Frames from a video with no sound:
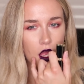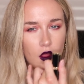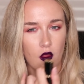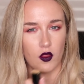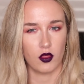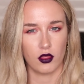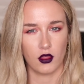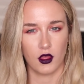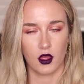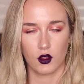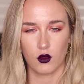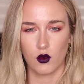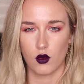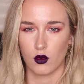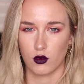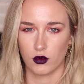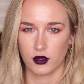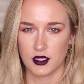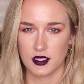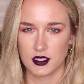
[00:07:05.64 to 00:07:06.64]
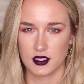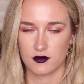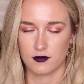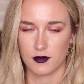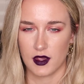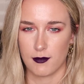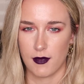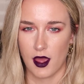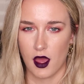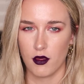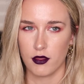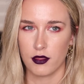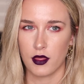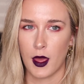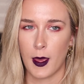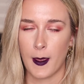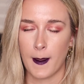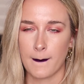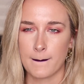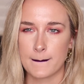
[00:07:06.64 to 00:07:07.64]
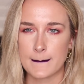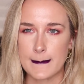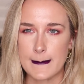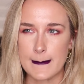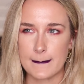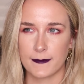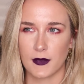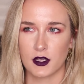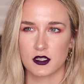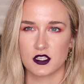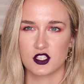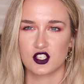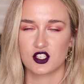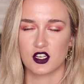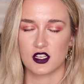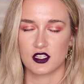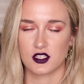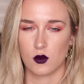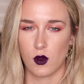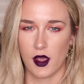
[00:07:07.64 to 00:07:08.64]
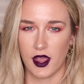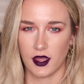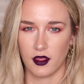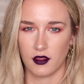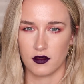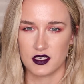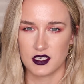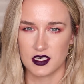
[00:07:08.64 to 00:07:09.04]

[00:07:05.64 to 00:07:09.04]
in the corners of my mouth because it's just quite